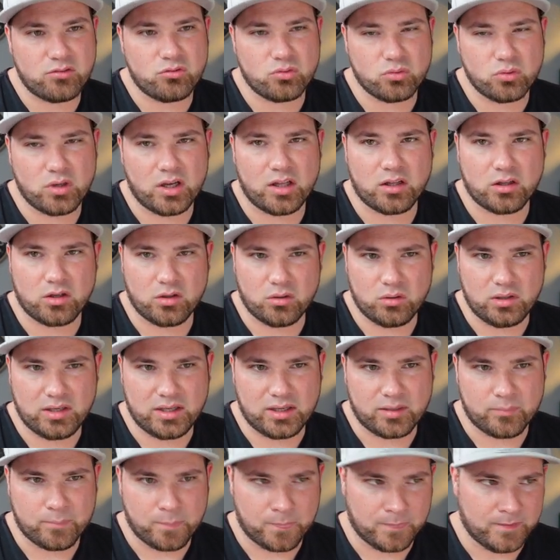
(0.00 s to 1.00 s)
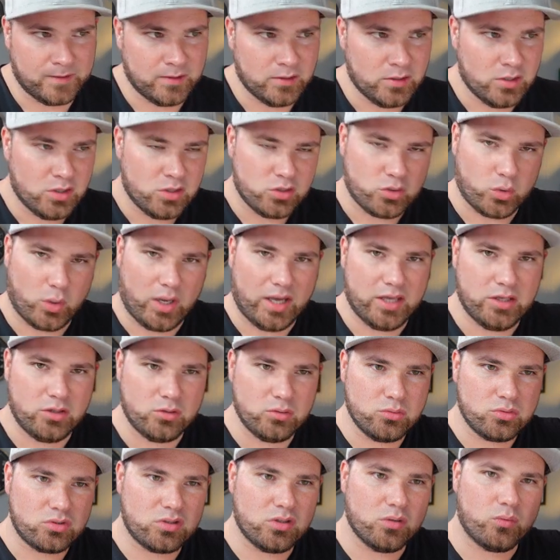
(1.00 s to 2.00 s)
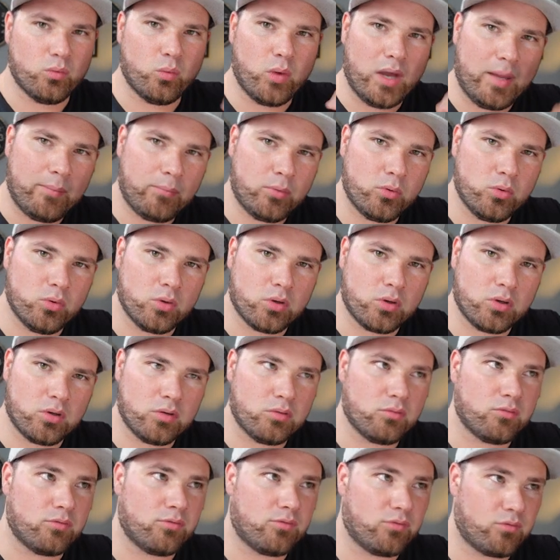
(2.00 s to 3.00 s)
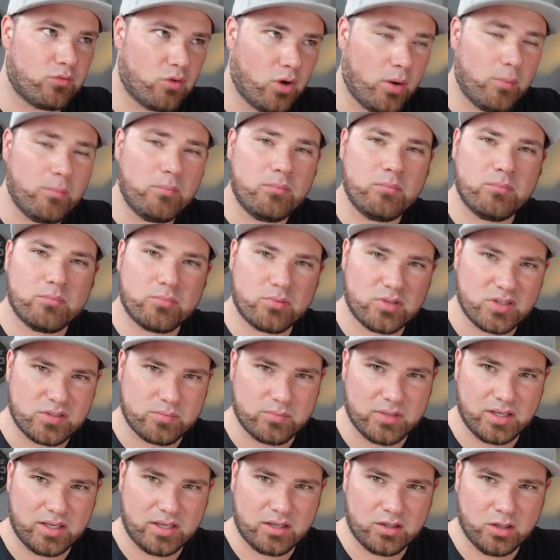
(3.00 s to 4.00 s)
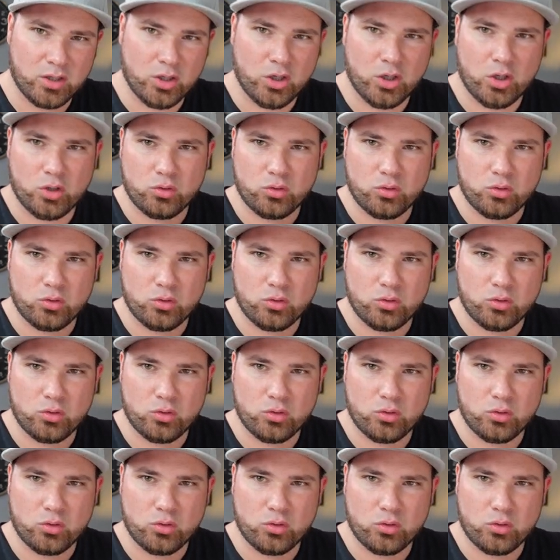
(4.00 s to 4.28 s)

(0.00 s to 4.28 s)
to Algolia. So I use the webhook from Prismic